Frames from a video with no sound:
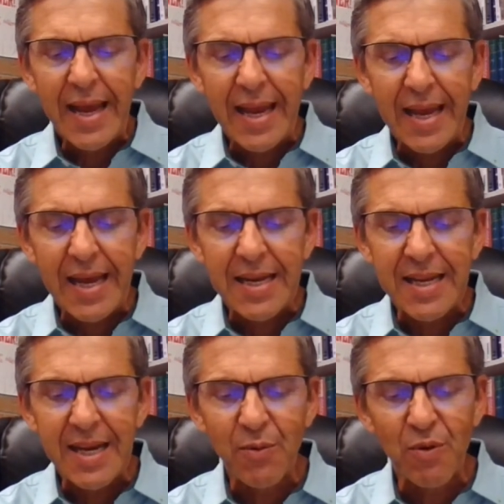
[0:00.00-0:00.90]
And
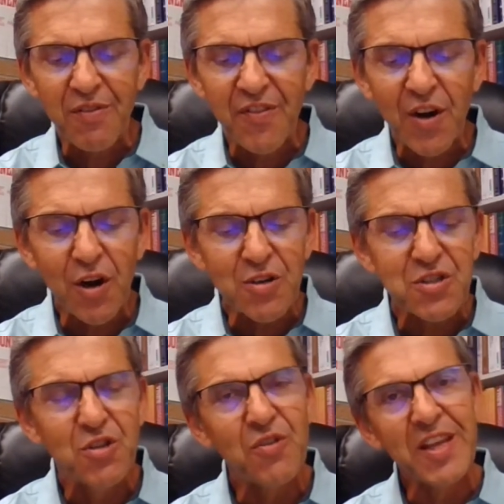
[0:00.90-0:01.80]
it refers
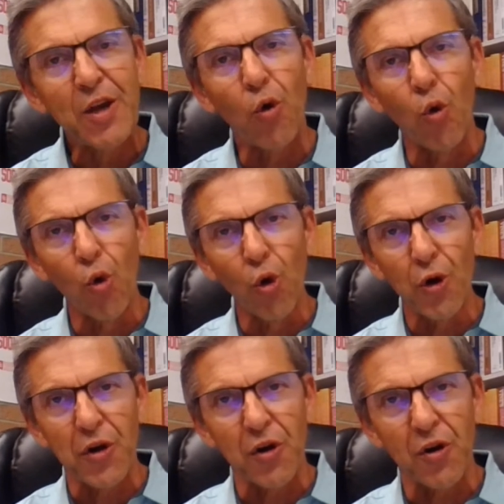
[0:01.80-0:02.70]
to the
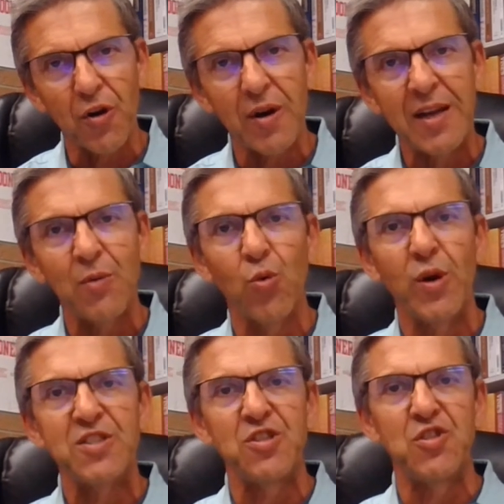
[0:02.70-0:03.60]
order in
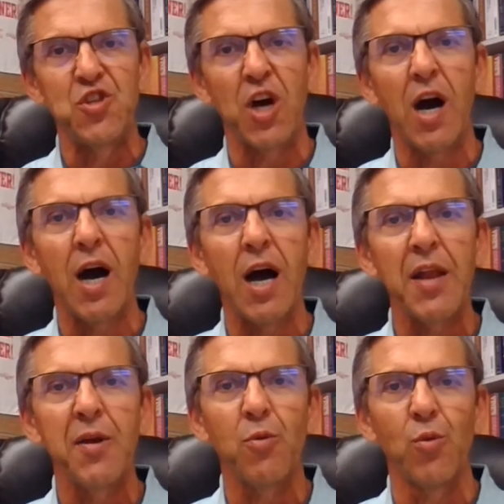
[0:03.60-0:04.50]
which
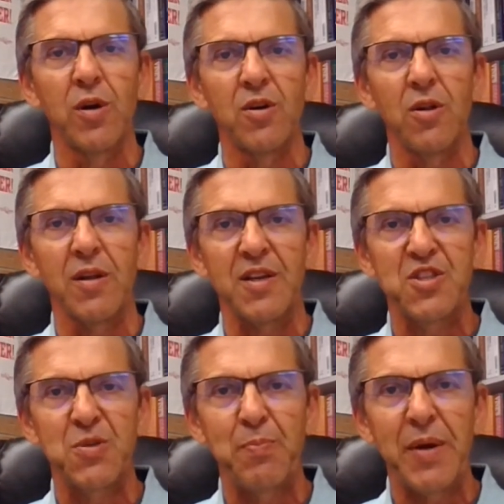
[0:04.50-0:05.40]
John will
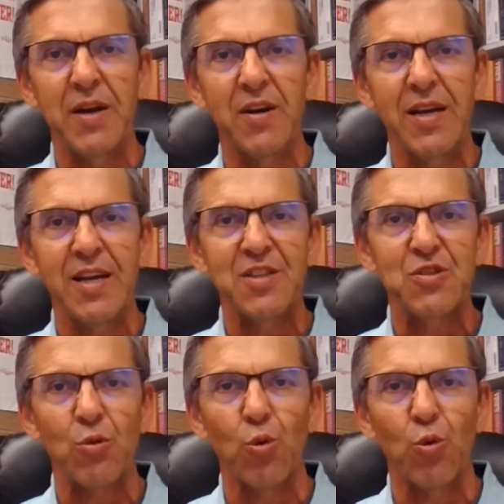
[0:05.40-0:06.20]
experience